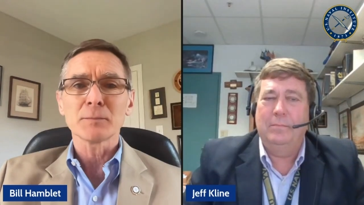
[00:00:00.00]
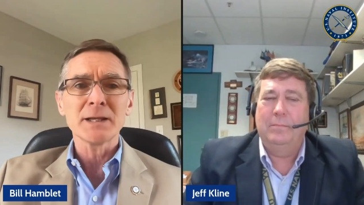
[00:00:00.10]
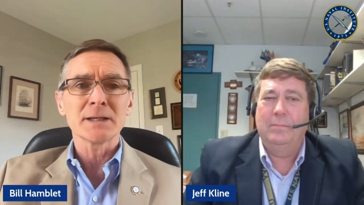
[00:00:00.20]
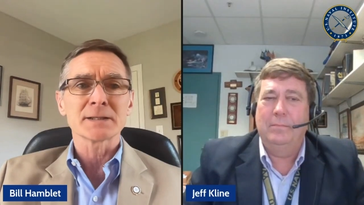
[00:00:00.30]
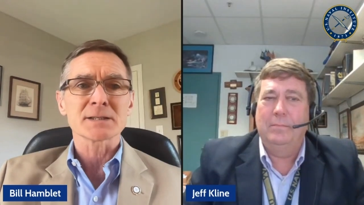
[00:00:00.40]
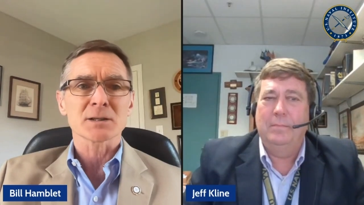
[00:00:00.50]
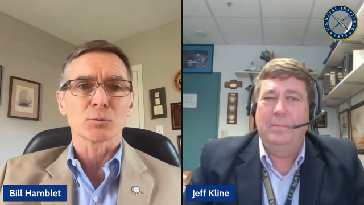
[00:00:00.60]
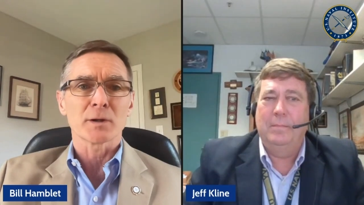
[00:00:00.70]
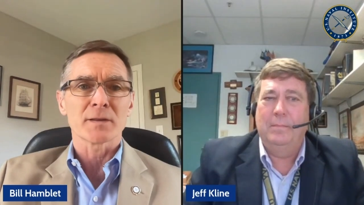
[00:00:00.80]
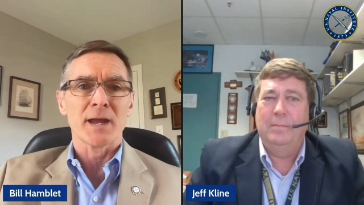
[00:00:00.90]
Speaker 1: Means
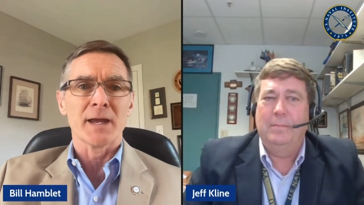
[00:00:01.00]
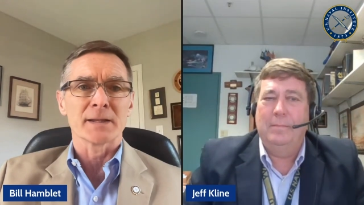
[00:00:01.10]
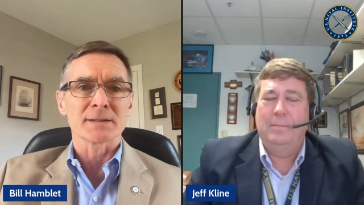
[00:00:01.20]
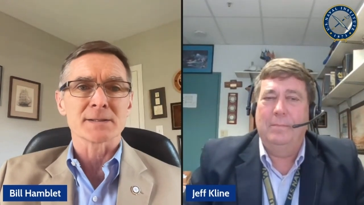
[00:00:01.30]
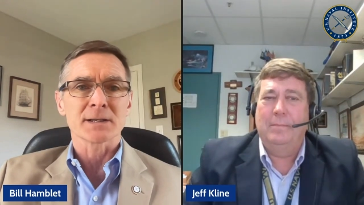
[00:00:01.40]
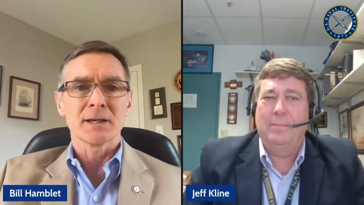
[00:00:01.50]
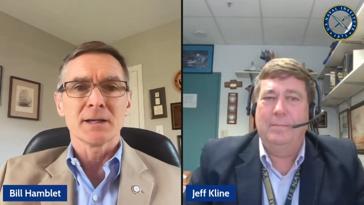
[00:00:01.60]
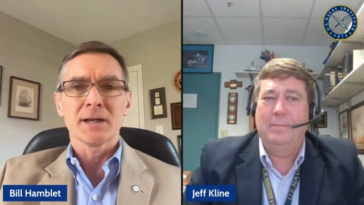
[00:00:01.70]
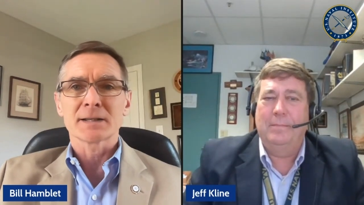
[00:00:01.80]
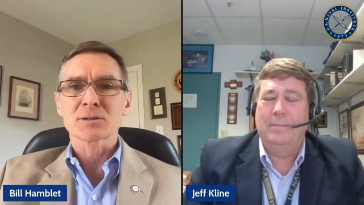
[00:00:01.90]
with Ends.
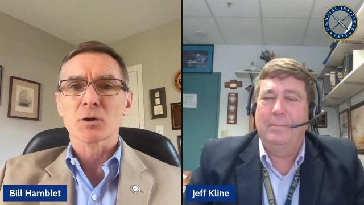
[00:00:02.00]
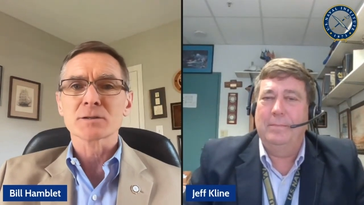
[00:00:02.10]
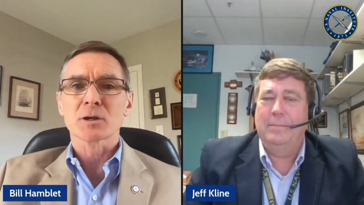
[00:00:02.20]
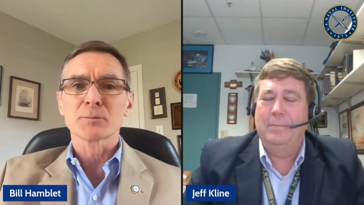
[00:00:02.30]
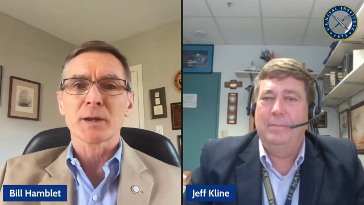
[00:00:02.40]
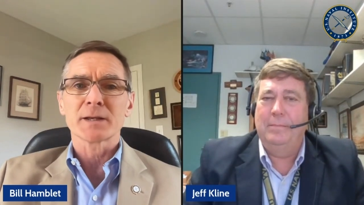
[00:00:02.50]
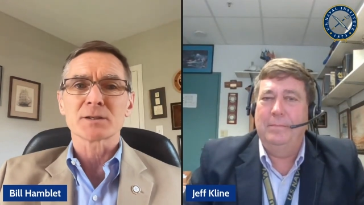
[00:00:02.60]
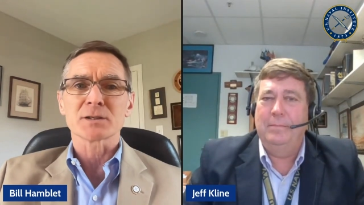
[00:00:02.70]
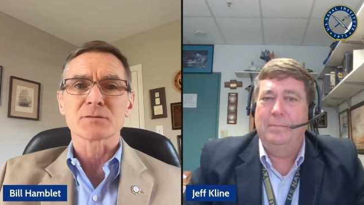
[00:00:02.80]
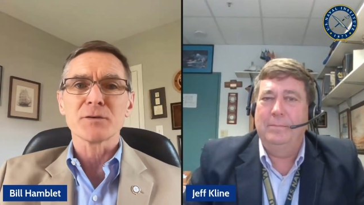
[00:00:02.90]
It starts on pages